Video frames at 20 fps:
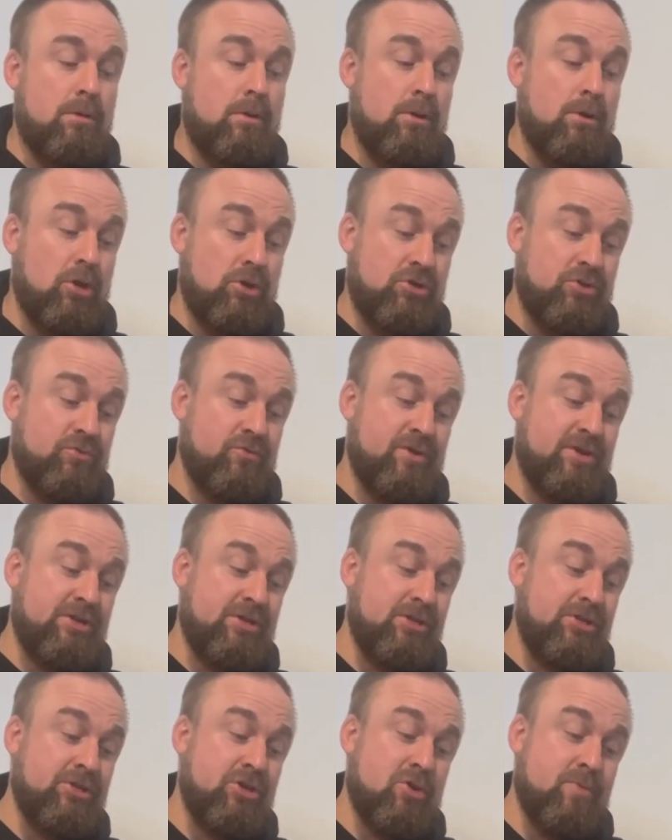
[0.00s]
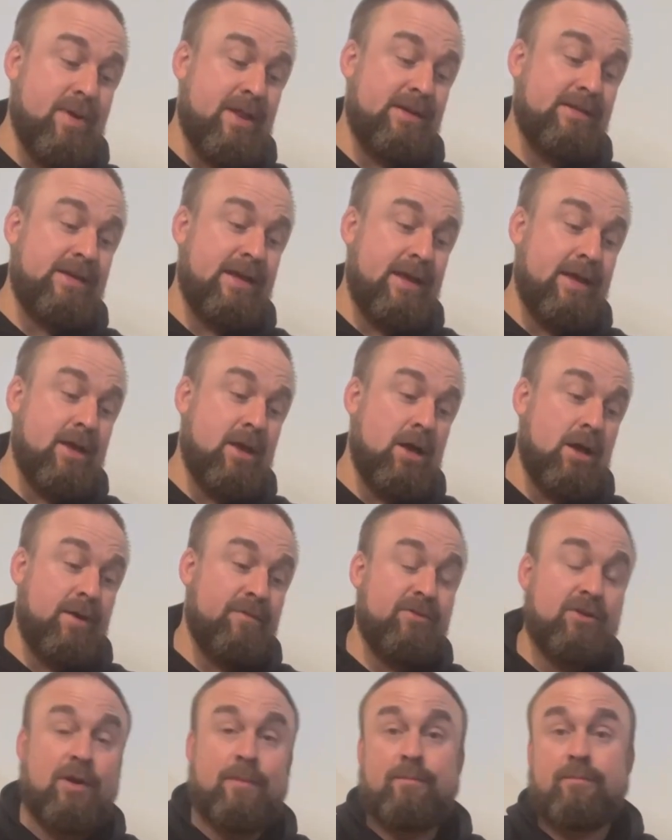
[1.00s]
Lots of reasons to meditate.
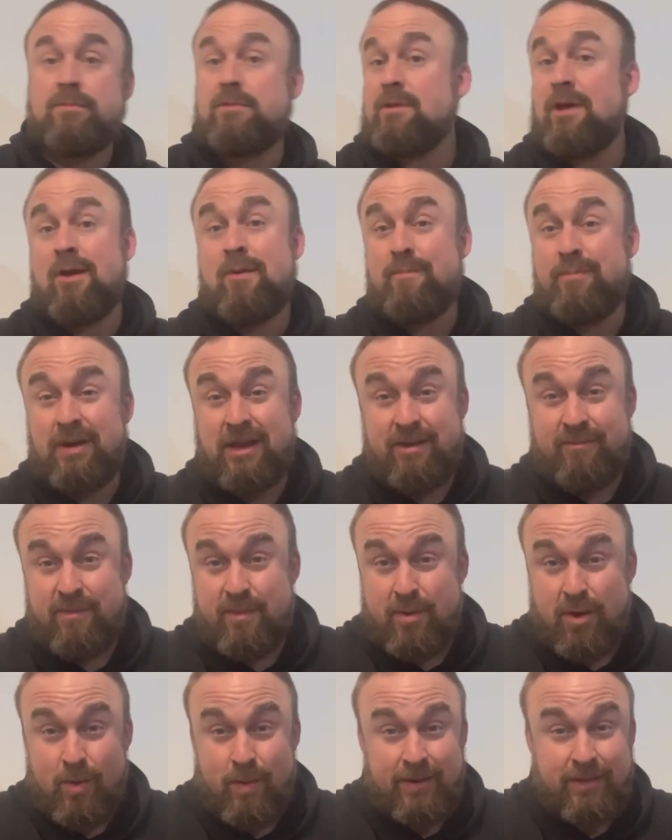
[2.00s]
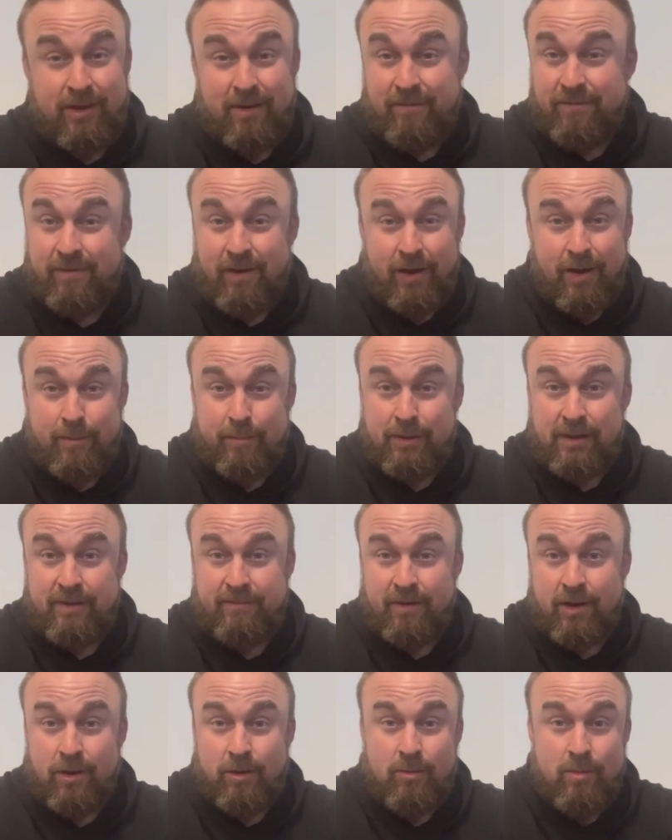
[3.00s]
If you don't believe me, by the way, don't fucking
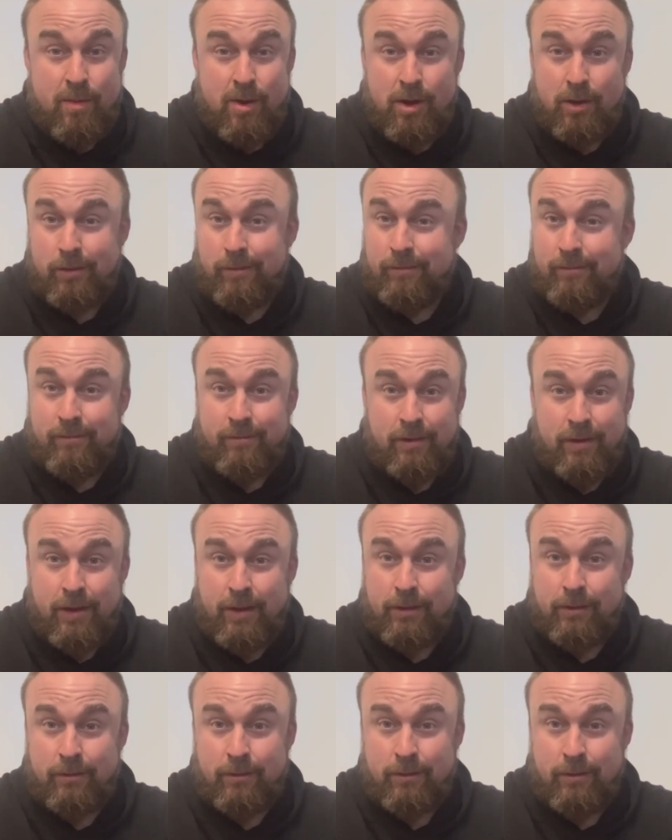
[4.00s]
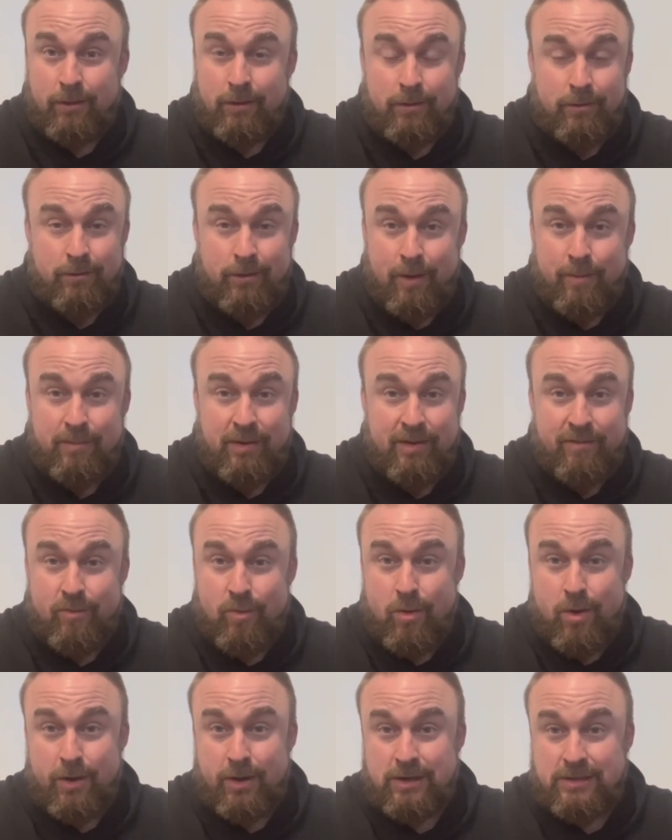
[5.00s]
believe Uncle Mark. Fucking don't believe a
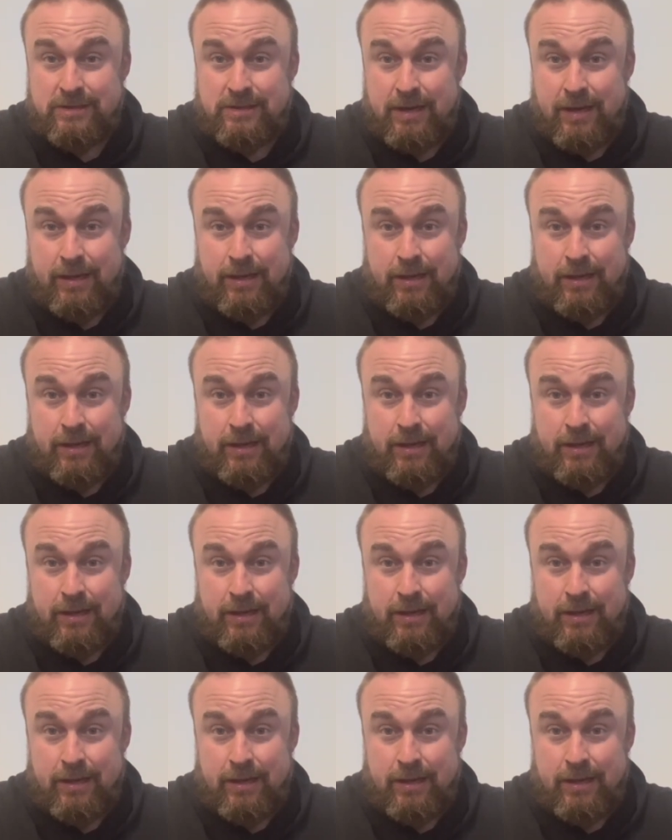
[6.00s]
word I say.